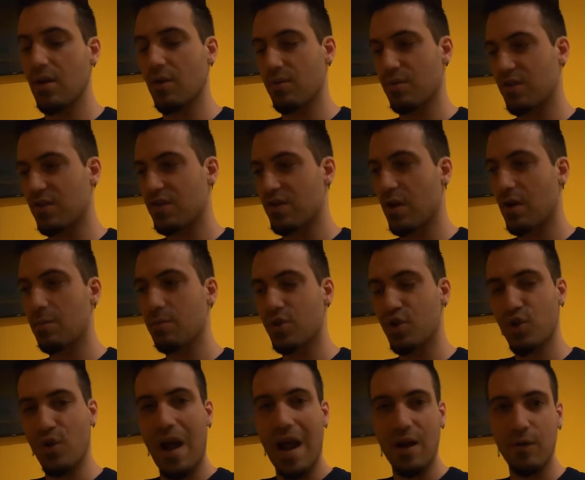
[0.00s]
some
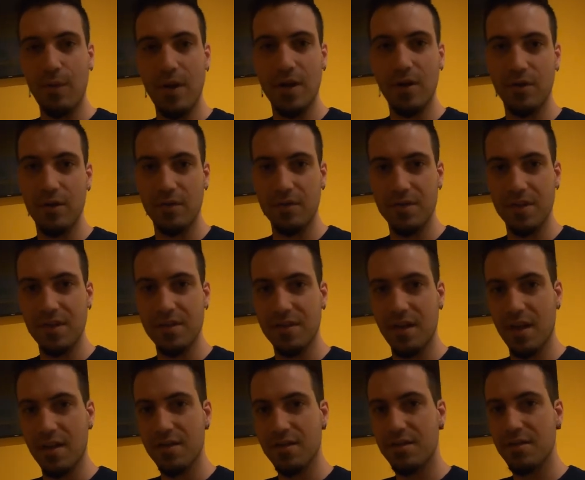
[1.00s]
track record of
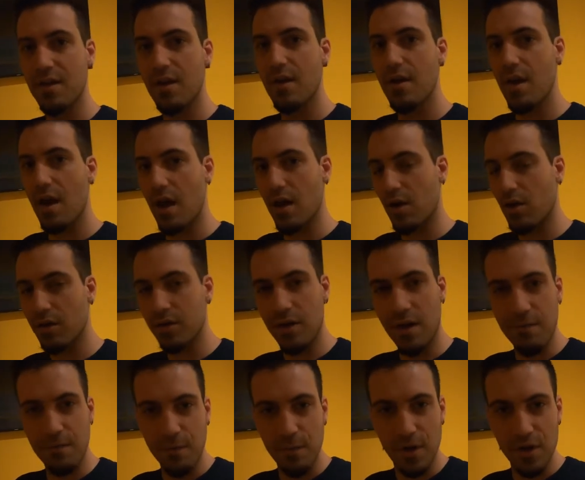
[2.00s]
success, and all your
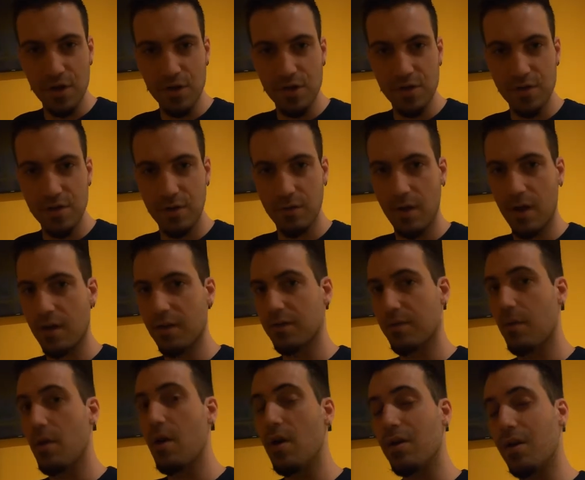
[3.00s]
information is correct.
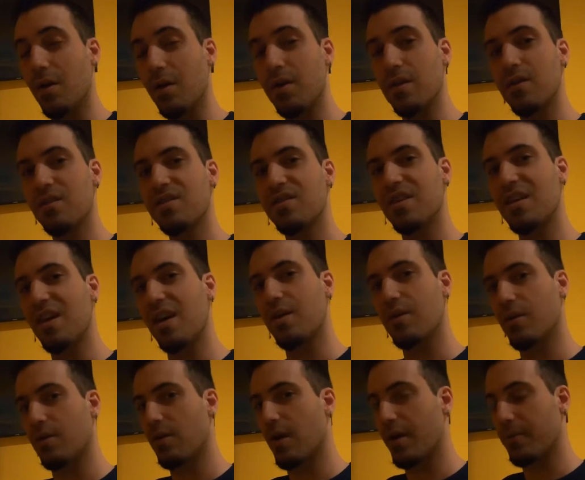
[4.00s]
Now, here's the
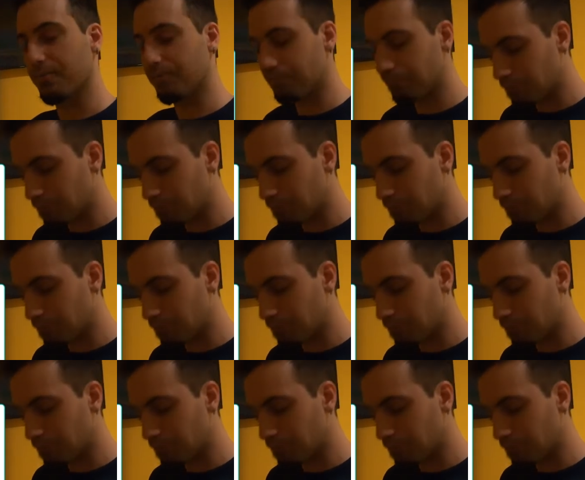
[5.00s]
kicker, right?